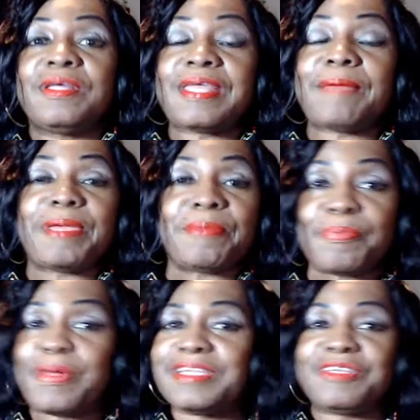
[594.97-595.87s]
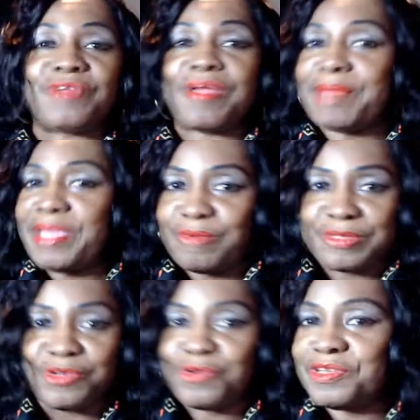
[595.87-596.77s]
That baby probably knew that man was
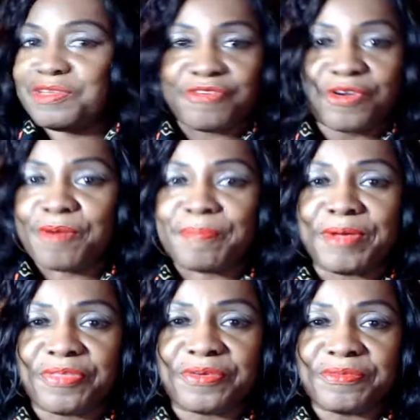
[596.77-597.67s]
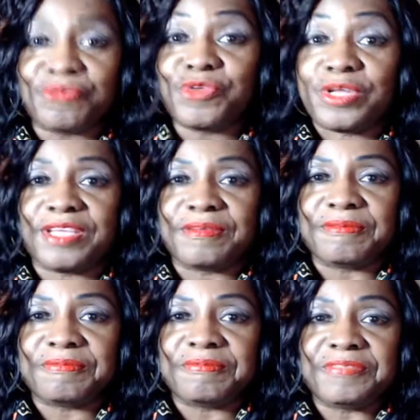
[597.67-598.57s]
no good for her mother. Really.
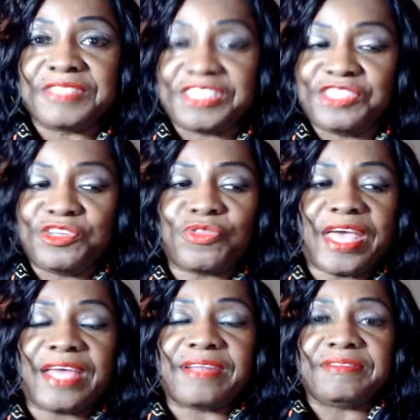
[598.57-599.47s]
She knew that.